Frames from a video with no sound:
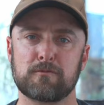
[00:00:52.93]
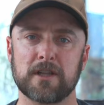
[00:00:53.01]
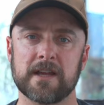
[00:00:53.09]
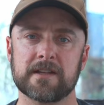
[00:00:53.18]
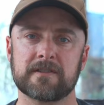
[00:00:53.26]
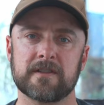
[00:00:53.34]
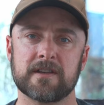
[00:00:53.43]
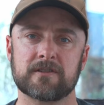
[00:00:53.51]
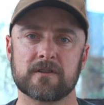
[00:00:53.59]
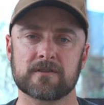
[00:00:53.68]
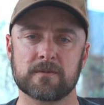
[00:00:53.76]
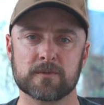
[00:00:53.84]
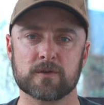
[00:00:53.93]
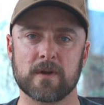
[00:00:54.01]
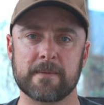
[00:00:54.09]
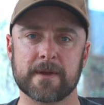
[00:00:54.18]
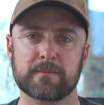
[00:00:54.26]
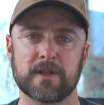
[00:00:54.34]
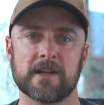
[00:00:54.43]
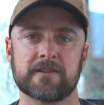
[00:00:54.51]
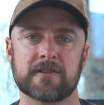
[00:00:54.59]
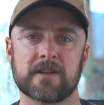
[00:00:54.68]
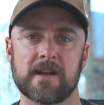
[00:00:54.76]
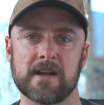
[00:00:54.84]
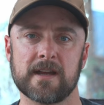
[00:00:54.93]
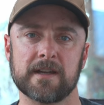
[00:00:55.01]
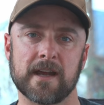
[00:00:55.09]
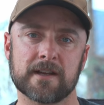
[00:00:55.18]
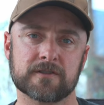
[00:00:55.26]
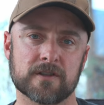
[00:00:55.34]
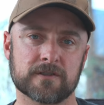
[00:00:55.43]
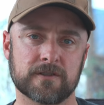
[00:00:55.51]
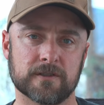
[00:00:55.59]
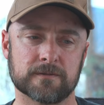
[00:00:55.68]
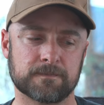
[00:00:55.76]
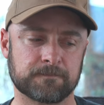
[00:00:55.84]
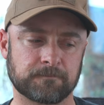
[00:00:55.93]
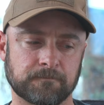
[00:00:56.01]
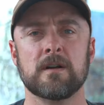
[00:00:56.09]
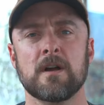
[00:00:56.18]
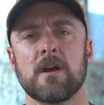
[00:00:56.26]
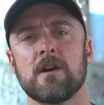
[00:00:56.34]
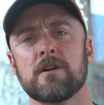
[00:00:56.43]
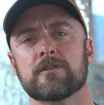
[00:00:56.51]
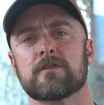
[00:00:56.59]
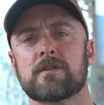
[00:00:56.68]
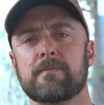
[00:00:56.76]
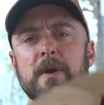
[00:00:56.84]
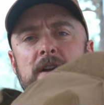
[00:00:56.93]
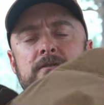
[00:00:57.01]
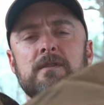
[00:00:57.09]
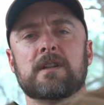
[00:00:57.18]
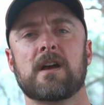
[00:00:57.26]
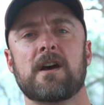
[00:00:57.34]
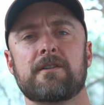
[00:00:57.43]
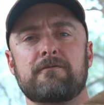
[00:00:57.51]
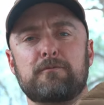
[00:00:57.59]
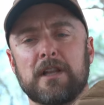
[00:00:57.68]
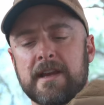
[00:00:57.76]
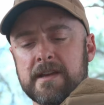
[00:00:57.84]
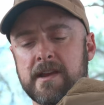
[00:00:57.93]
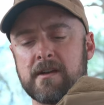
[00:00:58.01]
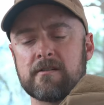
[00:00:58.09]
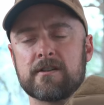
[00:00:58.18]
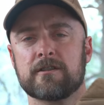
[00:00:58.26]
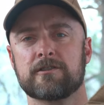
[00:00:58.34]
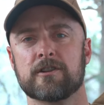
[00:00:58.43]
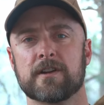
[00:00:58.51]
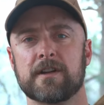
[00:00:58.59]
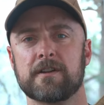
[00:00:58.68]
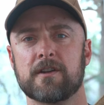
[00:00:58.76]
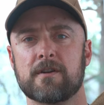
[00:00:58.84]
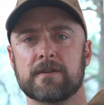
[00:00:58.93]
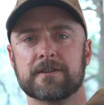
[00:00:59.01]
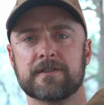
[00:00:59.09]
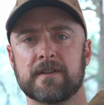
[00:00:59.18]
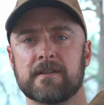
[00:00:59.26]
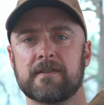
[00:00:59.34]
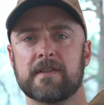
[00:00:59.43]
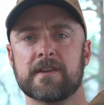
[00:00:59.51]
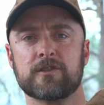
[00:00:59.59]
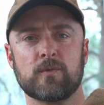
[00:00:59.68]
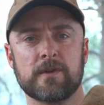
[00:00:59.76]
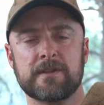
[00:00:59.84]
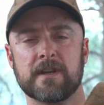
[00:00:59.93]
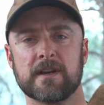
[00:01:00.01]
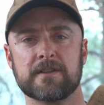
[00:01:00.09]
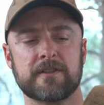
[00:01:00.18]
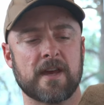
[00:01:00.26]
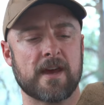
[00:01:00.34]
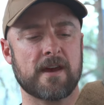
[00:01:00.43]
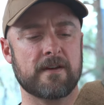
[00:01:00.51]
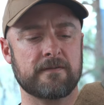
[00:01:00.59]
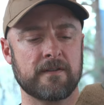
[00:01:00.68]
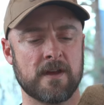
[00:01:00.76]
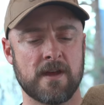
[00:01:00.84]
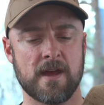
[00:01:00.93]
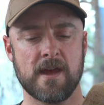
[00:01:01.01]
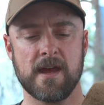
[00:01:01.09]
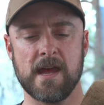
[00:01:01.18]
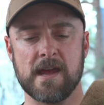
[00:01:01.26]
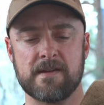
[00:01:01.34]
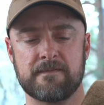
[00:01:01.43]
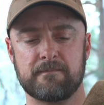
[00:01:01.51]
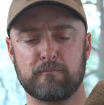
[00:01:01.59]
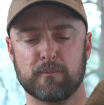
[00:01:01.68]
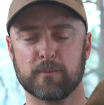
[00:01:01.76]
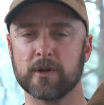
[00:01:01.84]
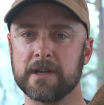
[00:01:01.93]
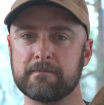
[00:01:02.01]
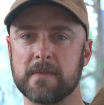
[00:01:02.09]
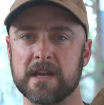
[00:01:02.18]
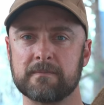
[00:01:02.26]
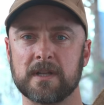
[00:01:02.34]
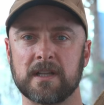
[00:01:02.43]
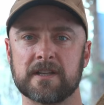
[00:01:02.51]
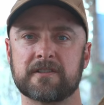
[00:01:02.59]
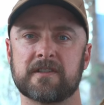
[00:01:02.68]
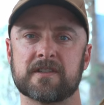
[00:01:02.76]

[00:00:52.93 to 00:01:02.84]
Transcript: plates. These are some ceramic plates that I had access to. So compared to a lot of plate carriers, you're going to notice that this one does have a pretty minimalist